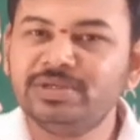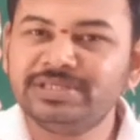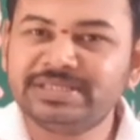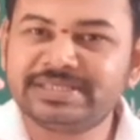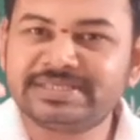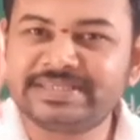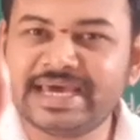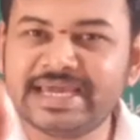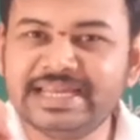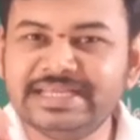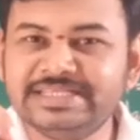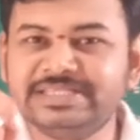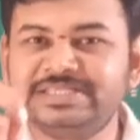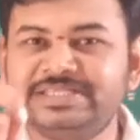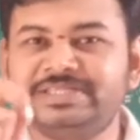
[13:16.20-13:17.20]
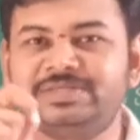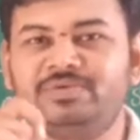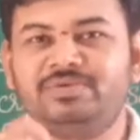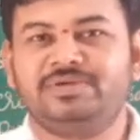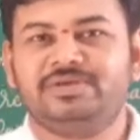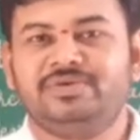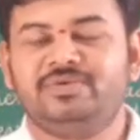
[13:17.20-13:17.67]
in silence
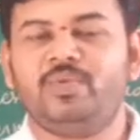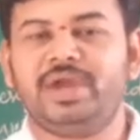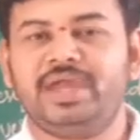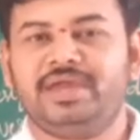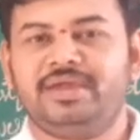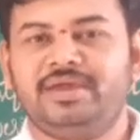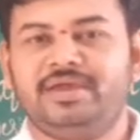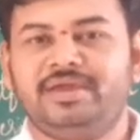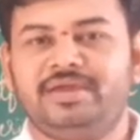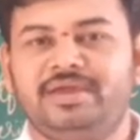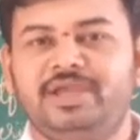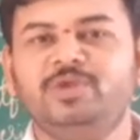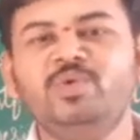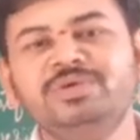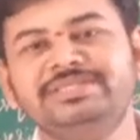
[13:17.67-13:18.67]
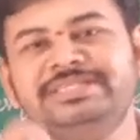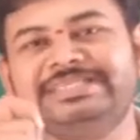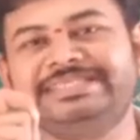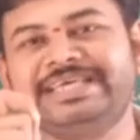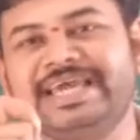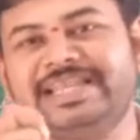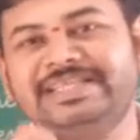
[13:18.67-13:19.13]
way. It was in
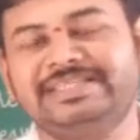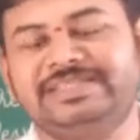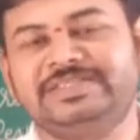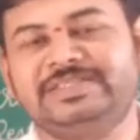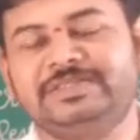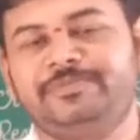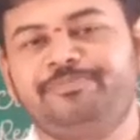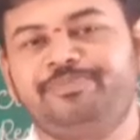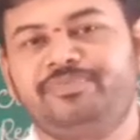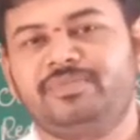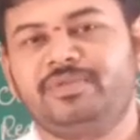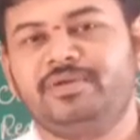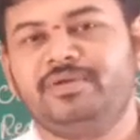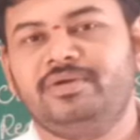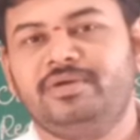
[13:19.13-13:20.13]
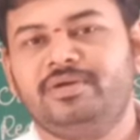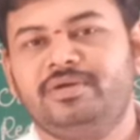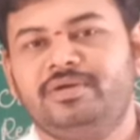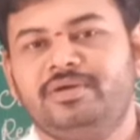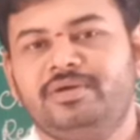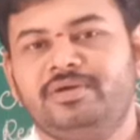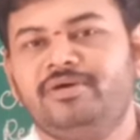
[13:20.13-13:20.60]
silence.
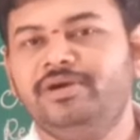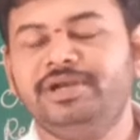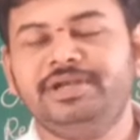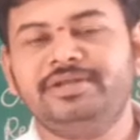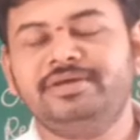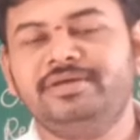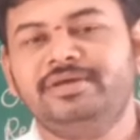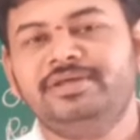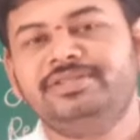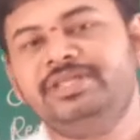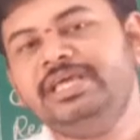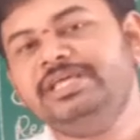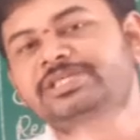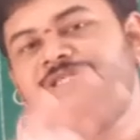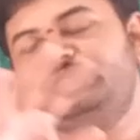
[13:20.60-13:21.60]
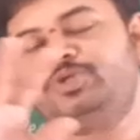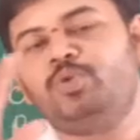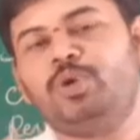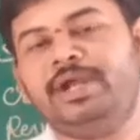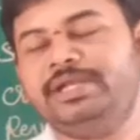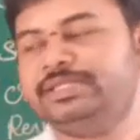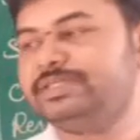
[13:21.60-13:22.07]
Got it? These
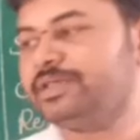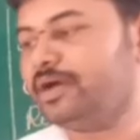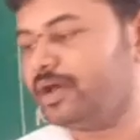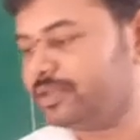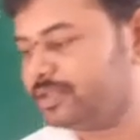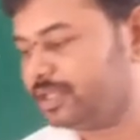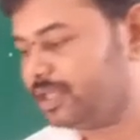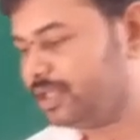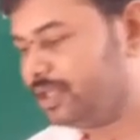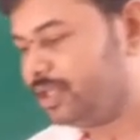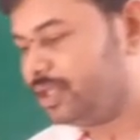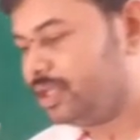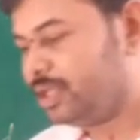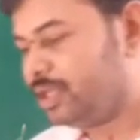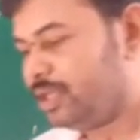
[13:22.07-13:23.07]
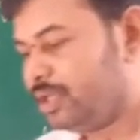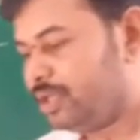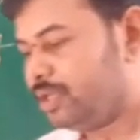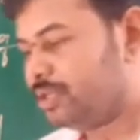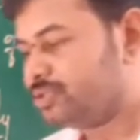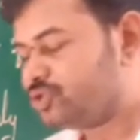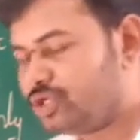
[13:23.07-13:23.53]
students or the
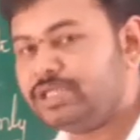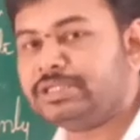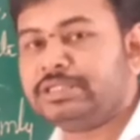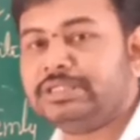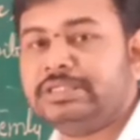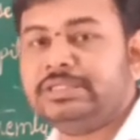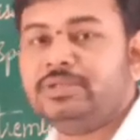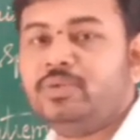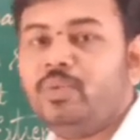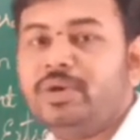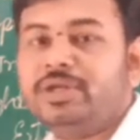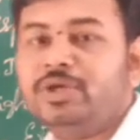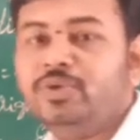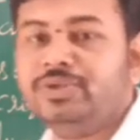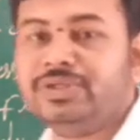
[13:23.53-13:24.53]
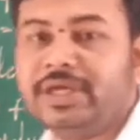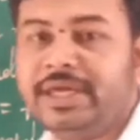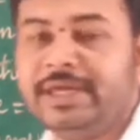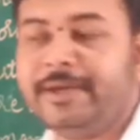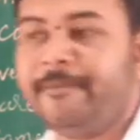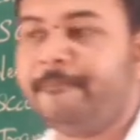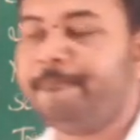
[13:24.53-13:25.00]
children were
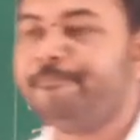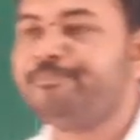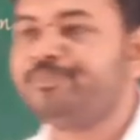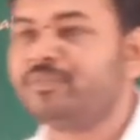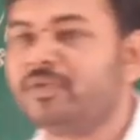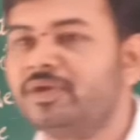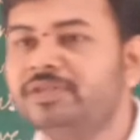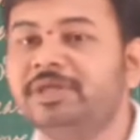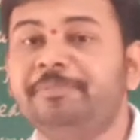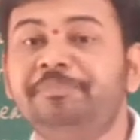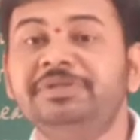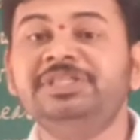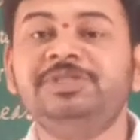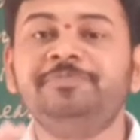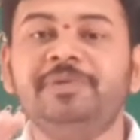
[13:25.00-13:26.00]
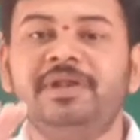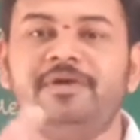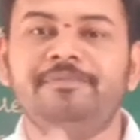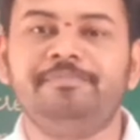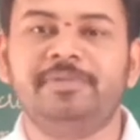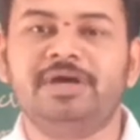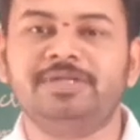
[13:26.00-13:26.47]
using the principle
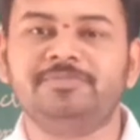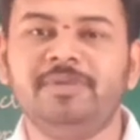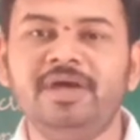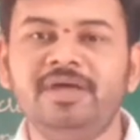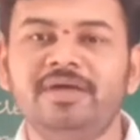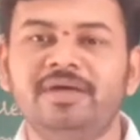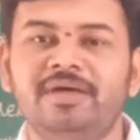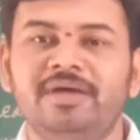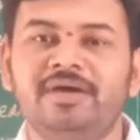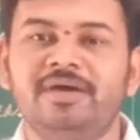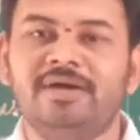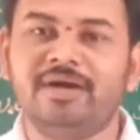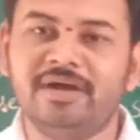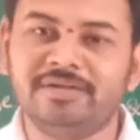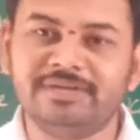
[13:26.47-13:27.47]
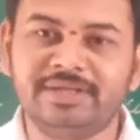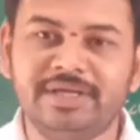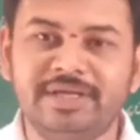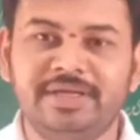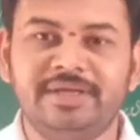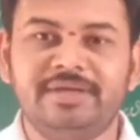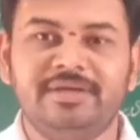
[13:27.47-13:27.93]
of Mahatma
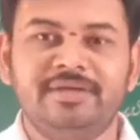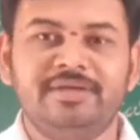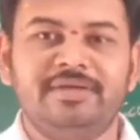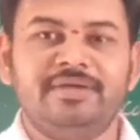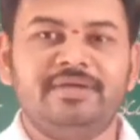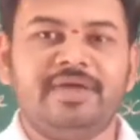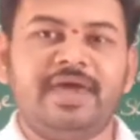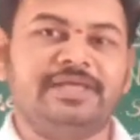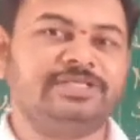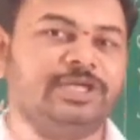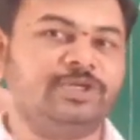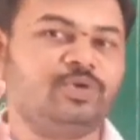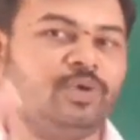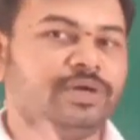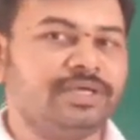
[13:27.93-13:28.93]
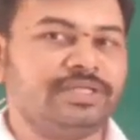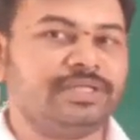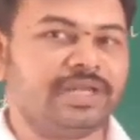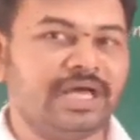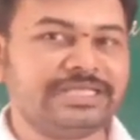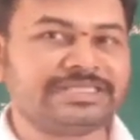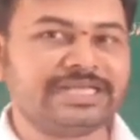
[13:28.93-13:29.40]
Gandhi. As I told in
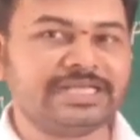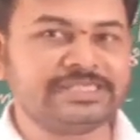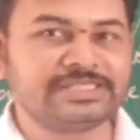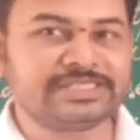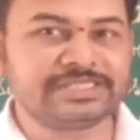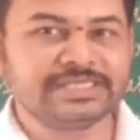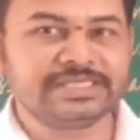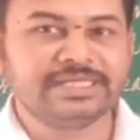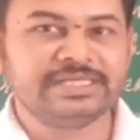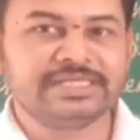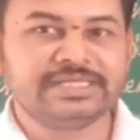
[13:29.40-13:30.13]
the last class,